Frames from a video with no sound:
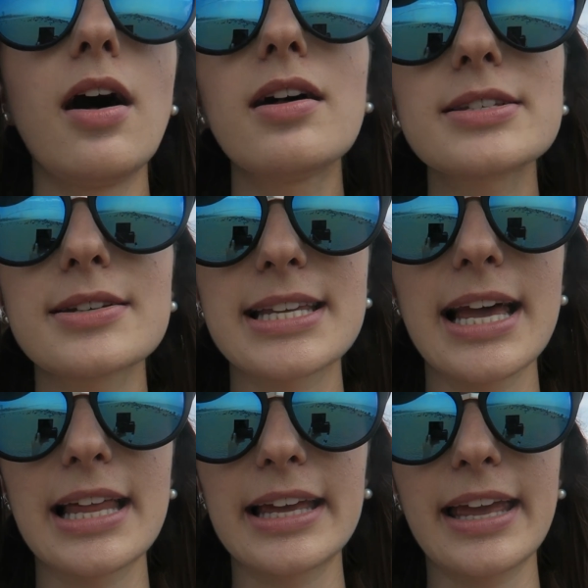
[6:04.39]
Also because
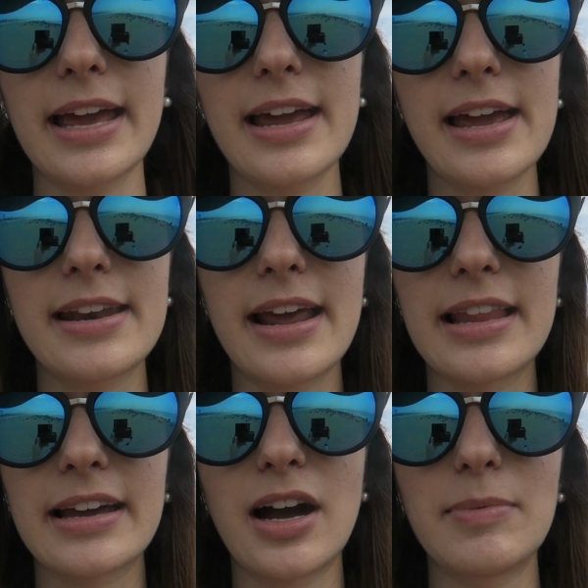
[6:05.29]
I like it and I
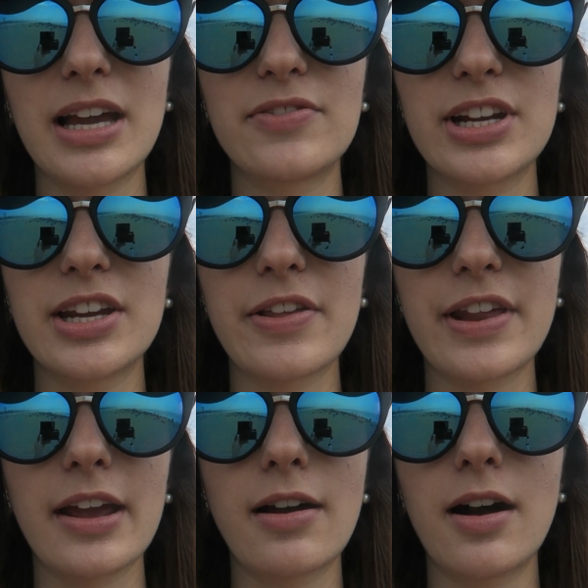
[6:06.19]
like coming every year
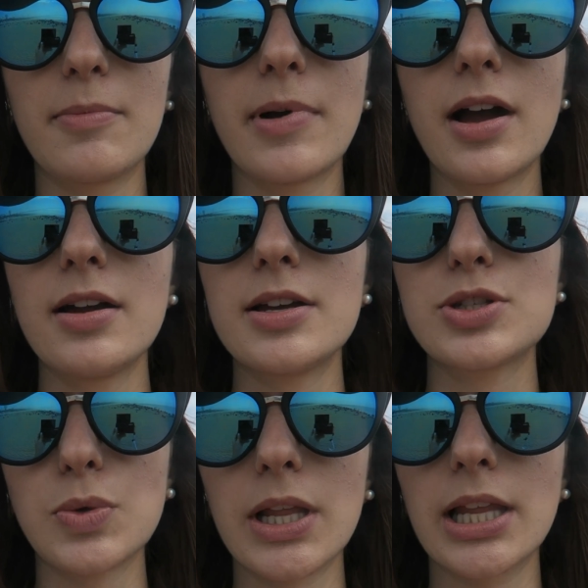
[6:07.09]
that I come to